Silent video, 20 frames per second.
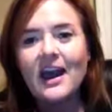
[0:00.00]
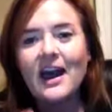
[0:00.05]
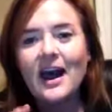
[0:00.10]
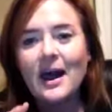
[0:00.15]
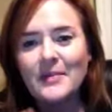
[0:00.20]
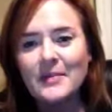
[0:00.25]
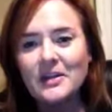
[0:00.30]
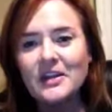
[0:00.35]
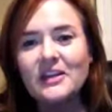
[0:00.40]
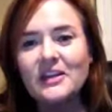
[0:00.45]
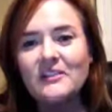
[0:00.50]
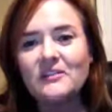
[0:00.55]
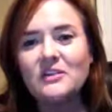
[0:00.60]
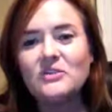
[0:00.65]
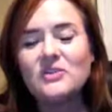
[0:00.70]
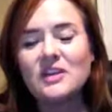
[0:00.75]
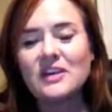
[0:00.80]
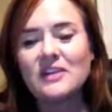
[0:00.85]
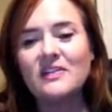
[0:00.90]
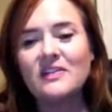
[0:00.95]
I'm going to give you
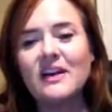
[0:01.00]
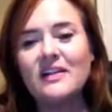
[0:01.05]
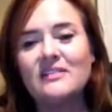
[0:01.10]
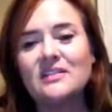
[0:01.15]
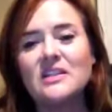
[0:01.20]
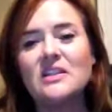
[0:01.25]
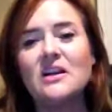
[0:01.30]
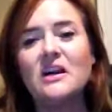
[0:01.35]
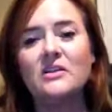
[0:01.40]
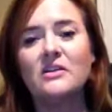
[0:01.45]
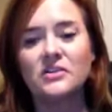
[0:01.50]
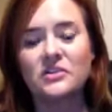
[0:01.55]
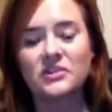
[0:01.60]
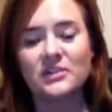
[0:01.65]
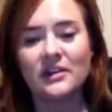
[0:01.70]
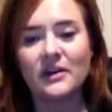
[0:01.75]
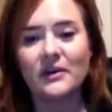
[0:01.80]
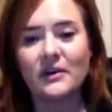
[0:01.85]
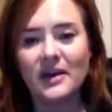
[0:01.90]
$10,000 to go